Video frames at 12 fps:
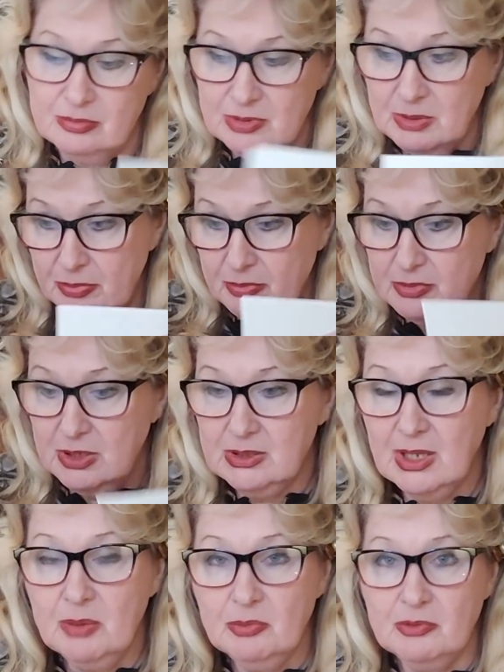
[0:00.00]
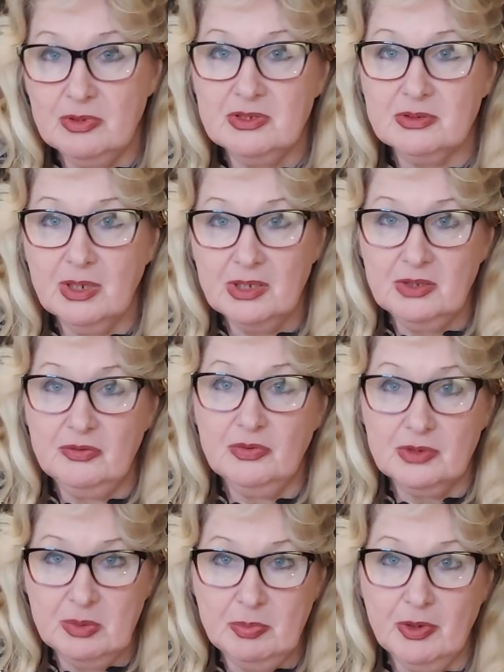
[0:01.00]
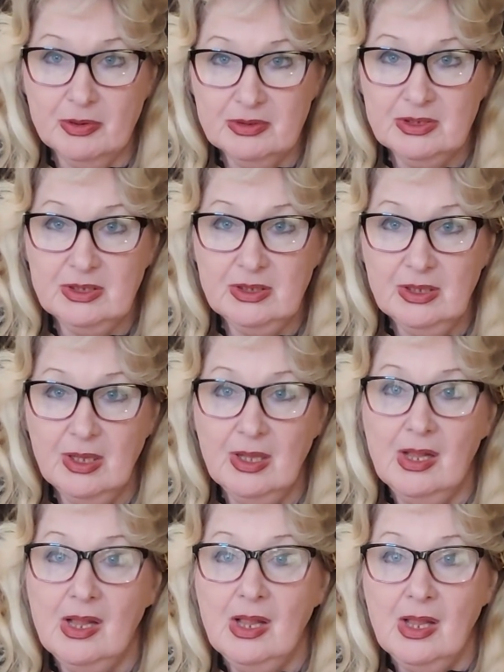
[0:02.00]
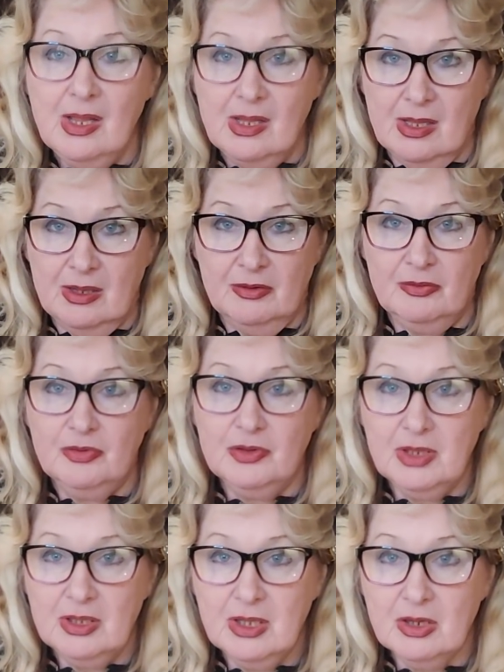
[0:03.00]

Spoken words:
the table is ready for the party, for the